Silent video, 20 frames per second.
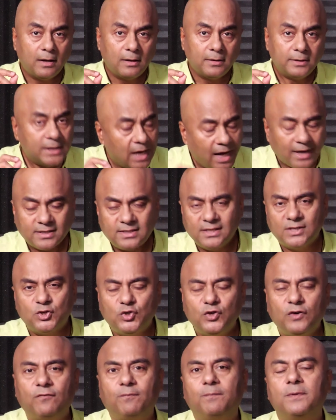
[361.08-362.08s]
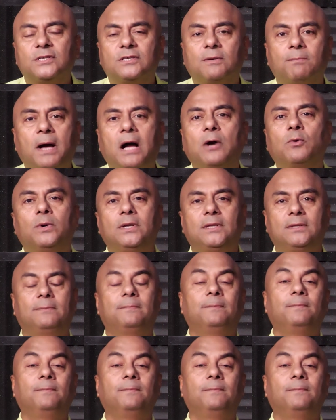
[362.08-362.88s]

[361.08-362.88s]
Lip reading: The RSS chief, Mr. Bhagwat,